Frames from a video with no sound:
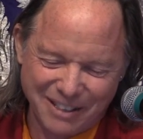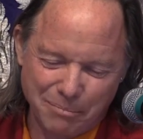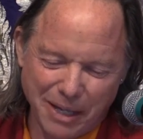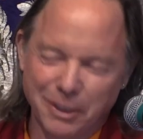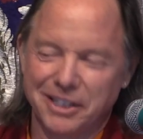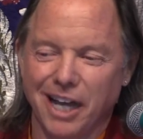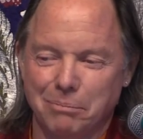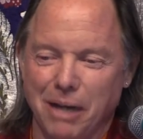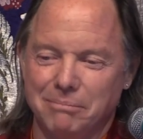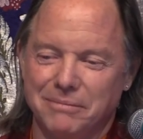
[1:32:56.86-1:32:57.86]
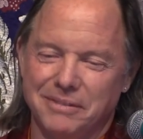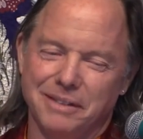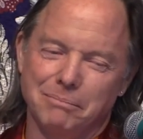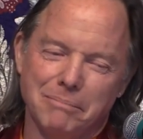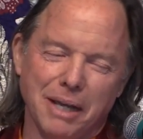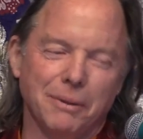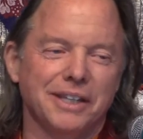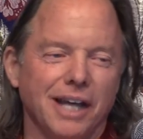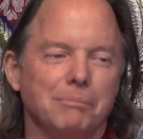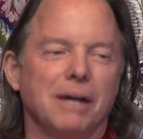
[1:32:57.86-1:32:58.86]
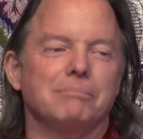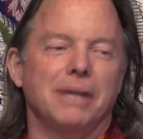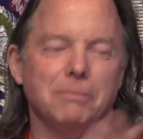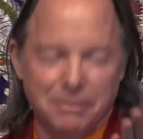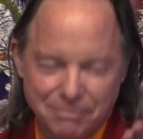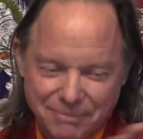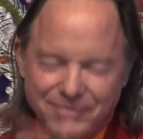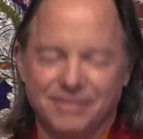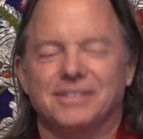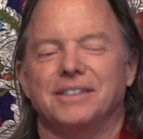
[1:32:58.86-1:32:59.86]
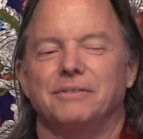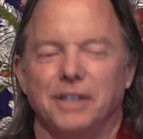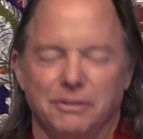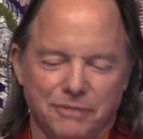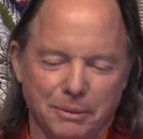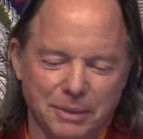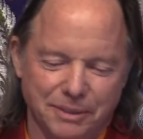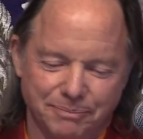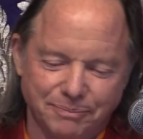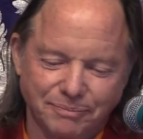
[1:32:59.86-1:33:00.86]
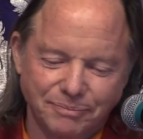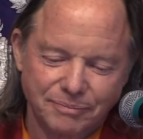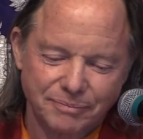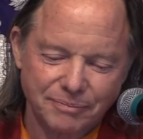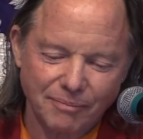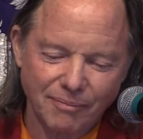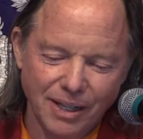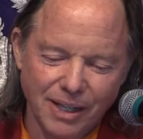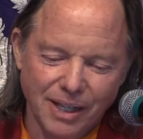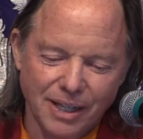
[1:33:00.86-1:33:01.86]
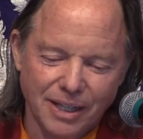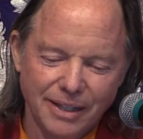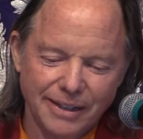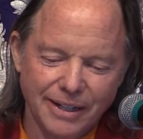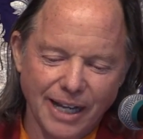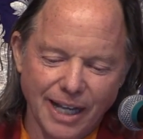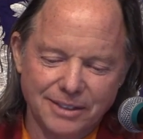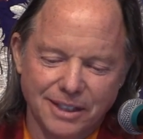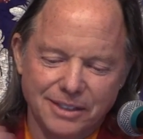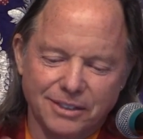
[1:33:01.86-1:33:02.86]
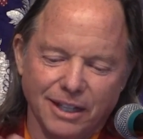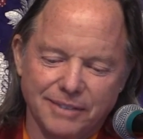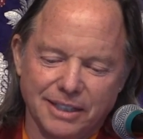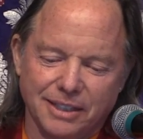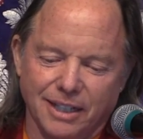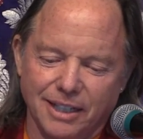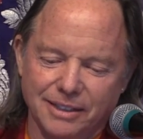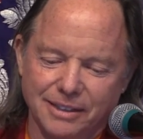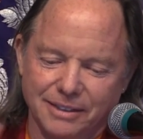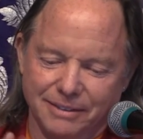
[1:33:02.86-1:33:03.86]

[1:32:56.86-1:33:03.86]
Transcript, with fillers: Mewa Nakba, Mewa Nakba Meba. It's very famous. Their hands are soft as cotton.